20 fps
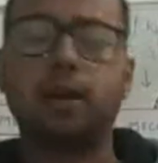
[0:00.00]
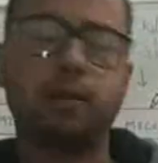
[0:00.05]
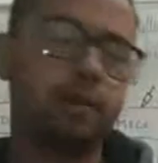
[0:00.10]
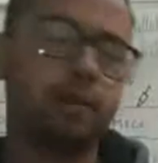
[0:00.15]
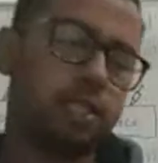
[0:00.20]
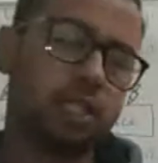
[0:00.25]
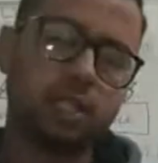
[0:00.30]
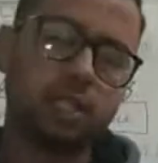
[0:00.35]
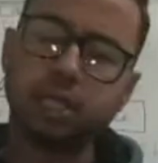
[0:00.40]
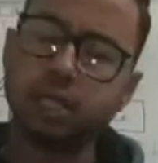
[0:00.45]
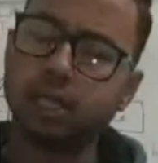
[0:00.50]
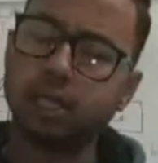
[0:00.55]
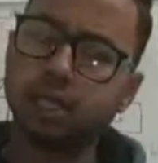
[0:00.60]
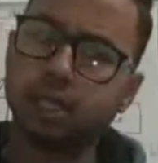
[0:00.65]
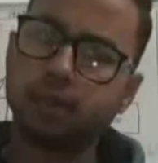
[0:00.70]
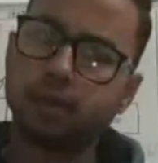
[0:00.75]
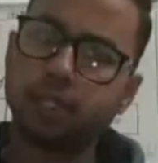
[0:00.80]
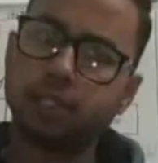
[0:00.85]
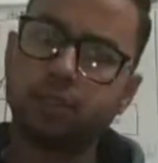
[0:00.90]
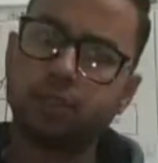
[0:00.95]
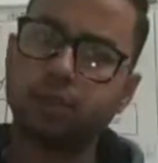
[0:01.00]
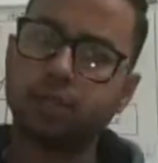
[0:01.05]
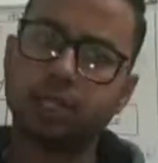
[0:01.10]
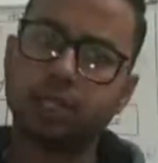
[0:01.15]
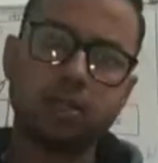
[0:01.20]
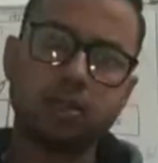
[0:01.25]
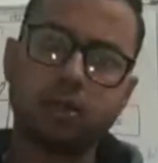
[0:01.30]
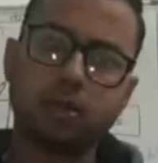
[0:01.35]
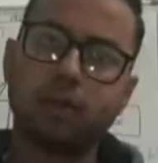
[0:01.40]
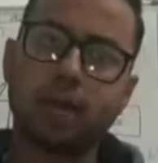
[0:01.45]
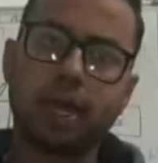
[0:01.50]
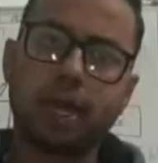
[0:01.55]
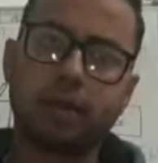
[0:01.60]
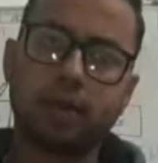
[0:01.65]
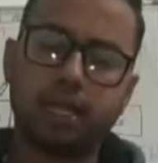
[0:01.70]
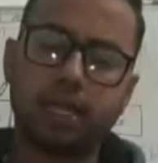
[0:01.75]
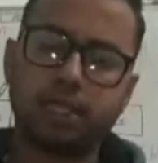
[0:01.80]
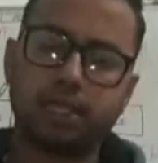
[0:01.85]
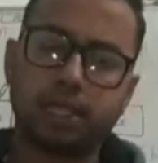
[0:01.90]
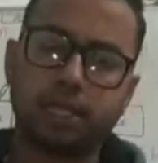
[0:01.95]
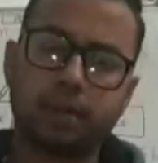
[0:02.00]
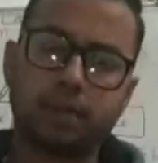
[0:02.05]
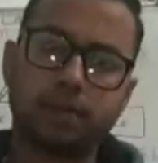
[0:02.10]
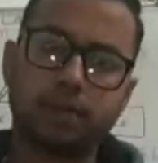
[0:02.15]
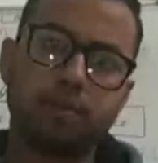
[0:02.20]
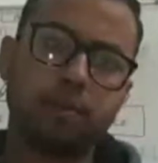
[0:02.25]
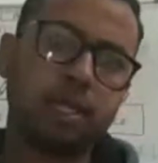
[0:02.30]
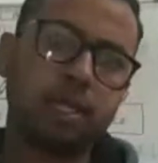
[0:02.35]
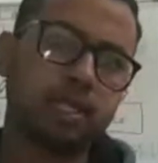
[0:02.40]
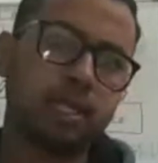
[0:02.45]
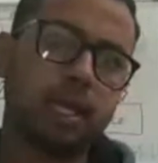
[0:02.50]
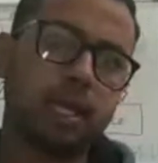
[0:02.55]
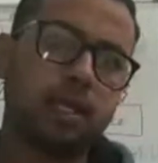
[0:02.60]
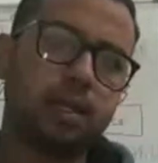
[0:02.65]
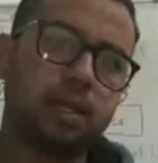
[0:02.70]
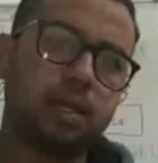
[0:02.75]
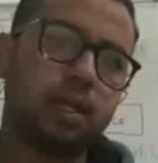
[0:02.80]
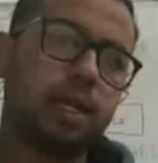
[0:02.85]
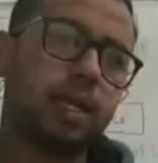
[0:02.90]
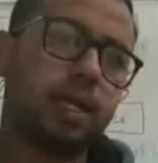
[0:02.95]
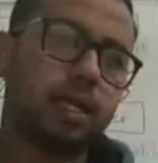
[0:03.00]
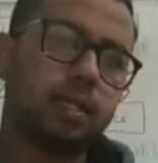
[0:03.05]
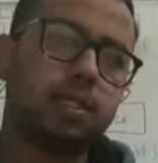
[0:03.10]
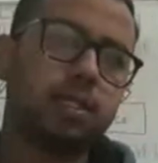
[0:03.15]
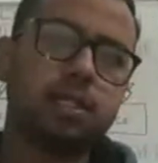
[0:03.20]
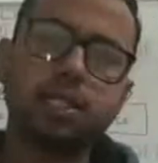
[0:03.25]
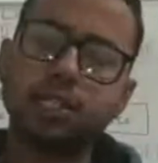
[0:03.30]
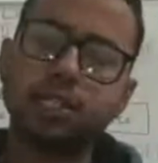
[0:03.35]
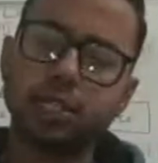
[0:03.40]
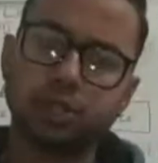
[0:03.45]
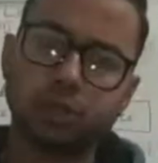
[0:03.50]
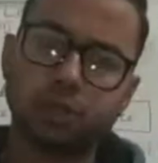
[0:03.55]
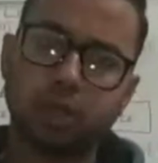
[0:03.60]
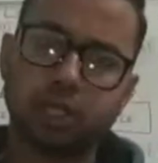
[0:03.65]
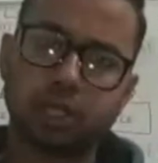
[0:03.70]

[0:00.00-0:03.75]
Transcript: which shows us virulency, means that it is disease